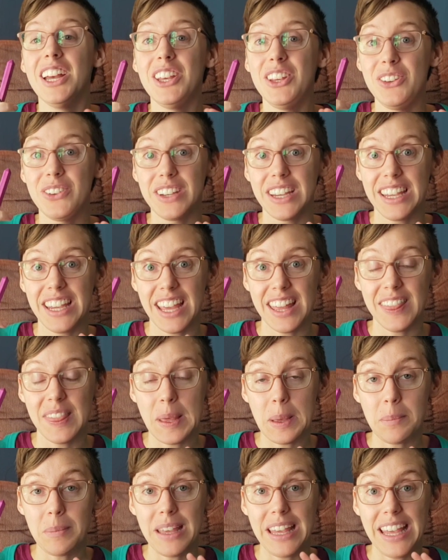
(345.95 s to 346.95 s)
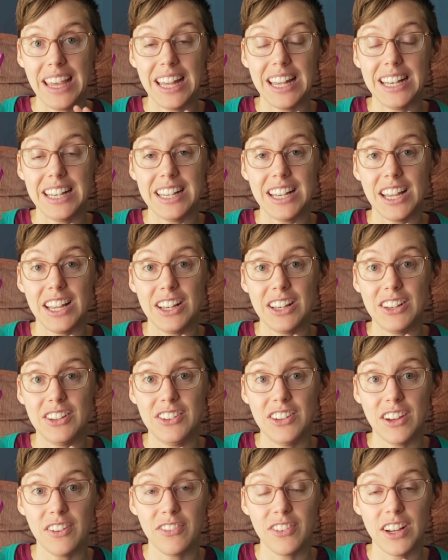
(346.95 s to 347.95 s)
You can get them in
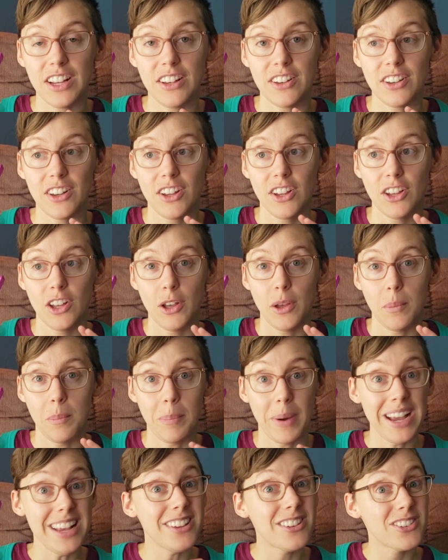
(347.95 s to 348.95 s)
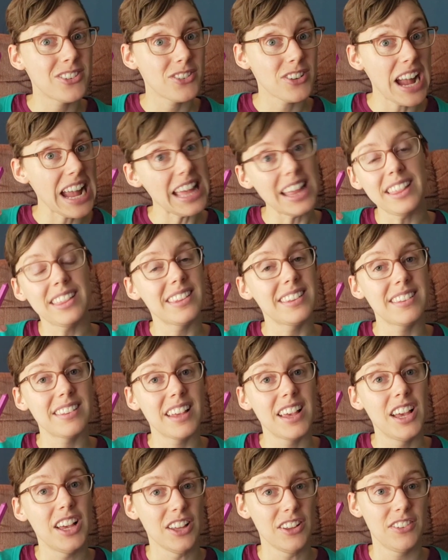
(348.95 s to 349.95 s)
different bite strengths.
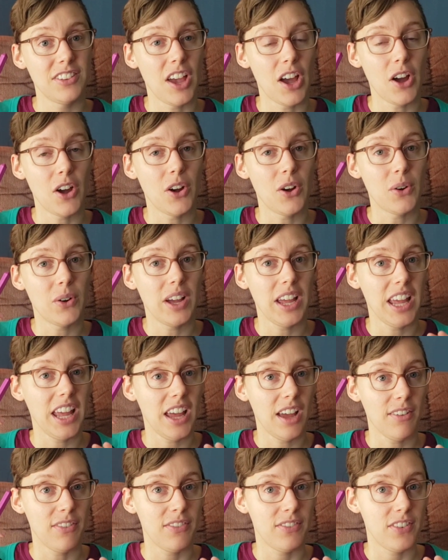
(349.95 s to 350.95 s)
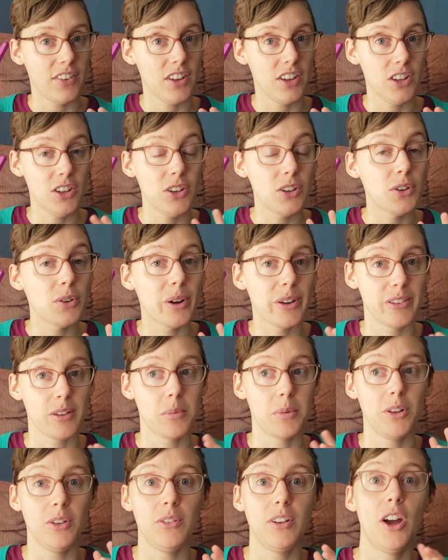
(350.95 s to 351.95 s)
So if you or
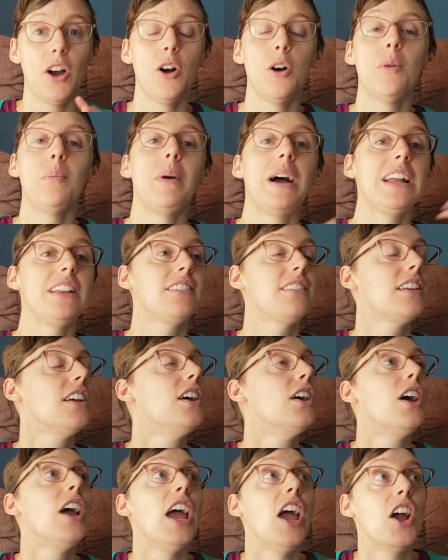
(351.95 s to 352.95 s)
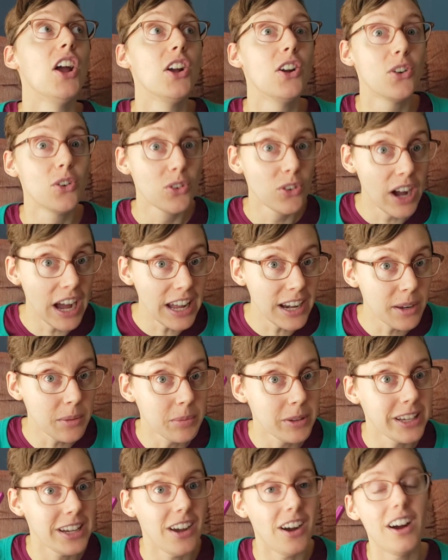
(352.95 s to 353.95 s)
someone you know bites
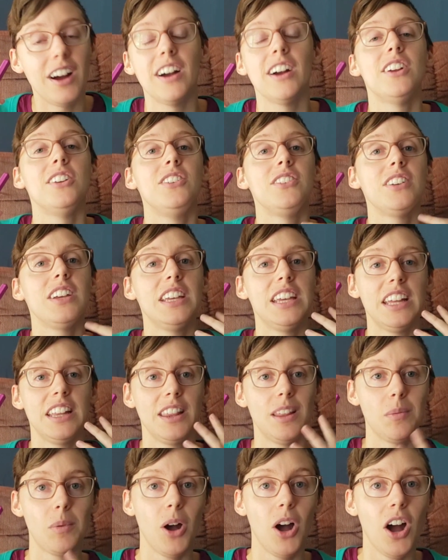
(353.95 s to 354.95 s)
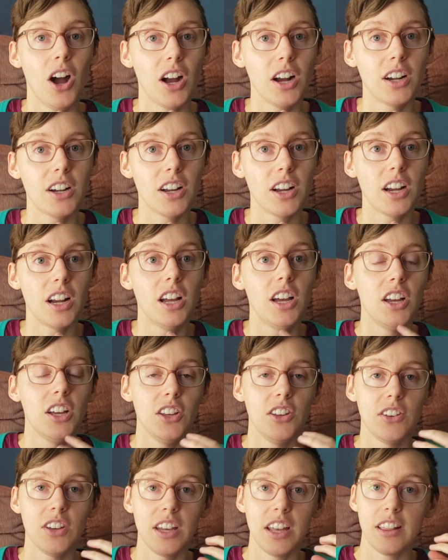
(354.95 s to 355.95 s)
incredibly hard, you can get them harder.
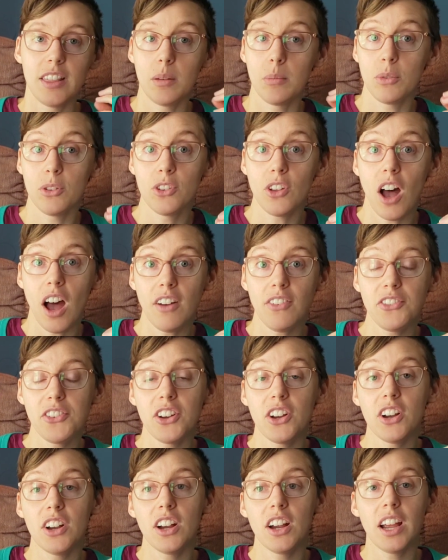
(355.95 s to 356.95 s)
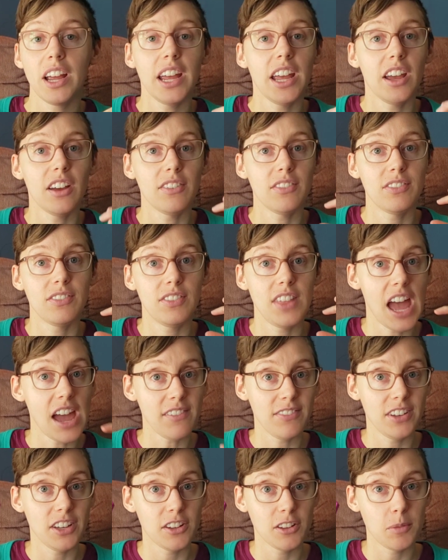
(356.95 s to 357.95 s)
You can get them softer if
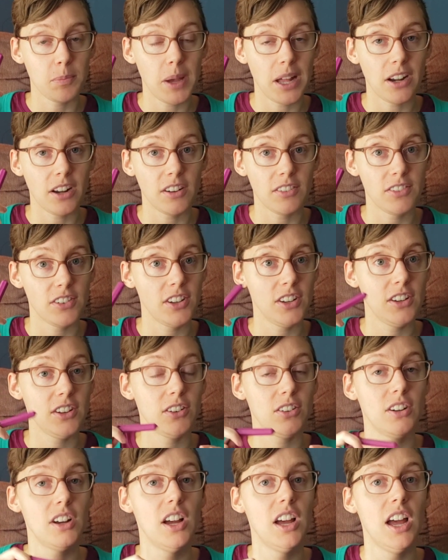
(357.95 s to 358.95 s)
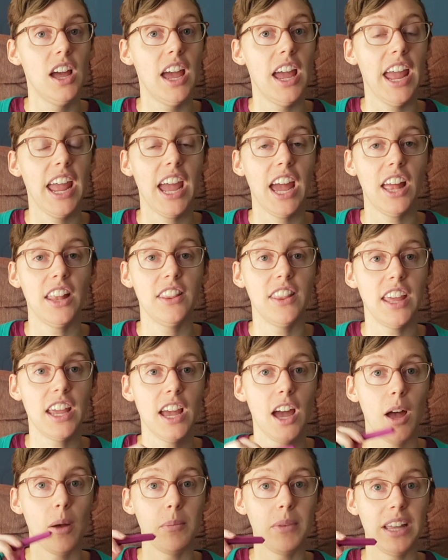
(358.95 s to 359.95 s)
that feels better for you. And they
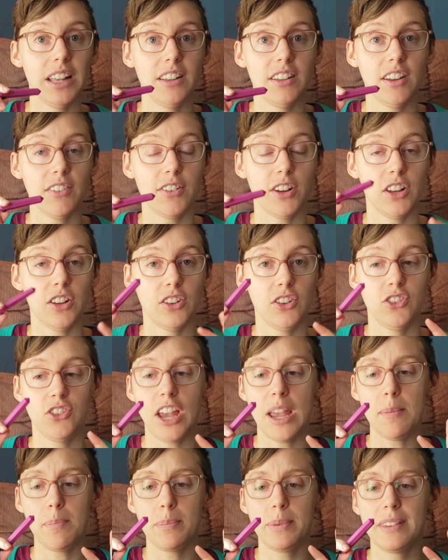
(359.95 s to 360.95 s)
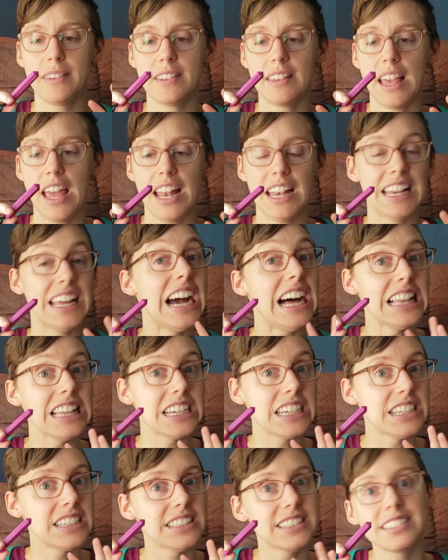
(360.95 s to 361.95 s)
come in different shapes and
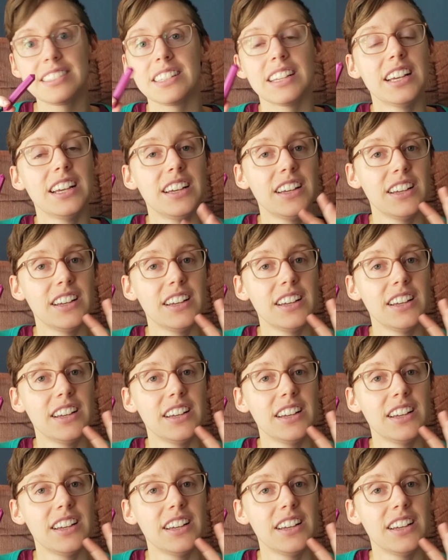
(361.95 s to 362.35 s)
colors.